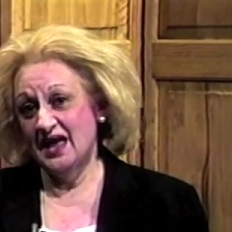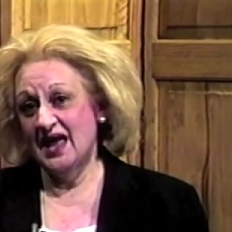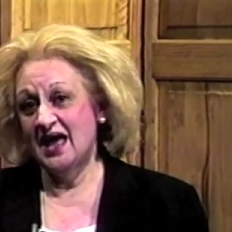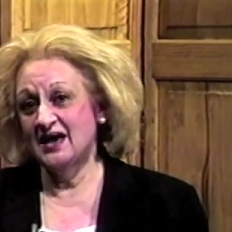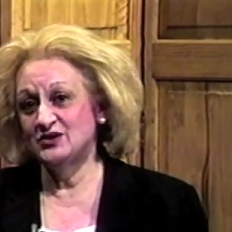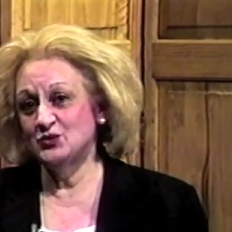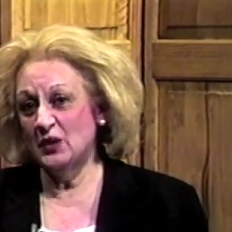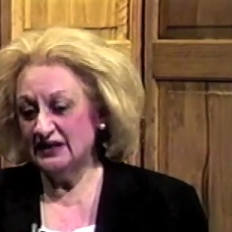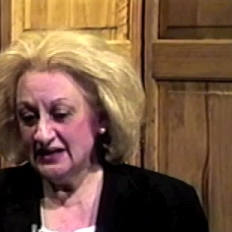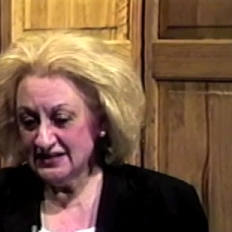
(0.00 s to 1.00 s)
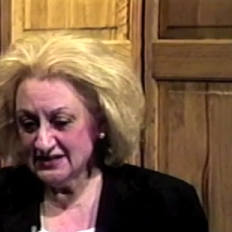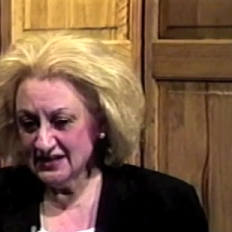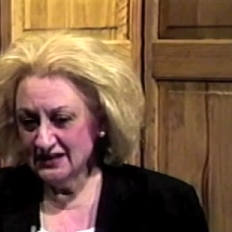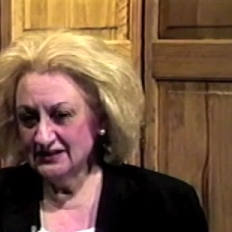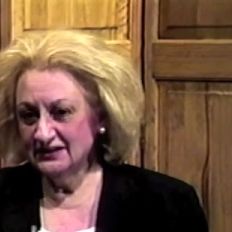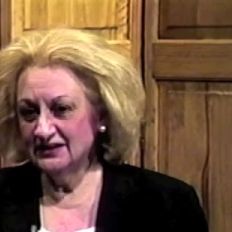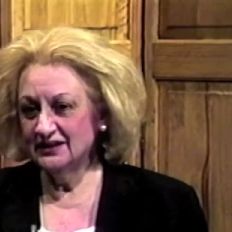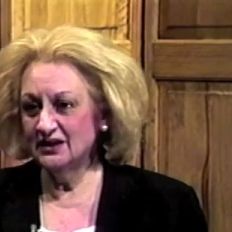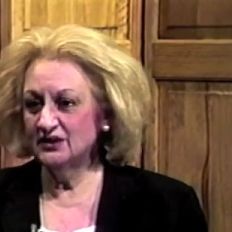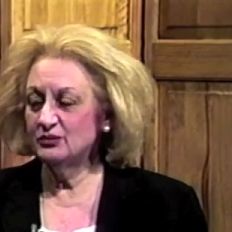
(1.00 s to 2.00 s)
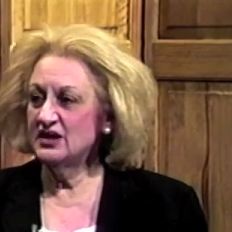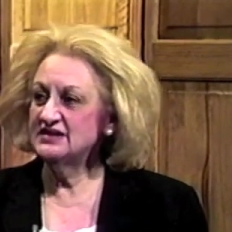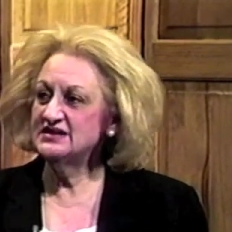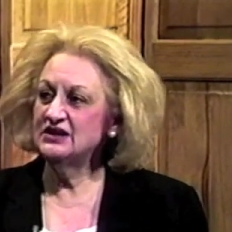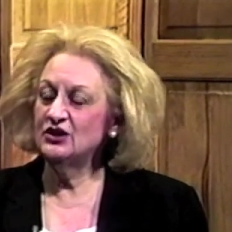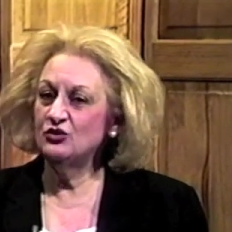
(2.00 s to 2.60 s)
and when he did, Pranzini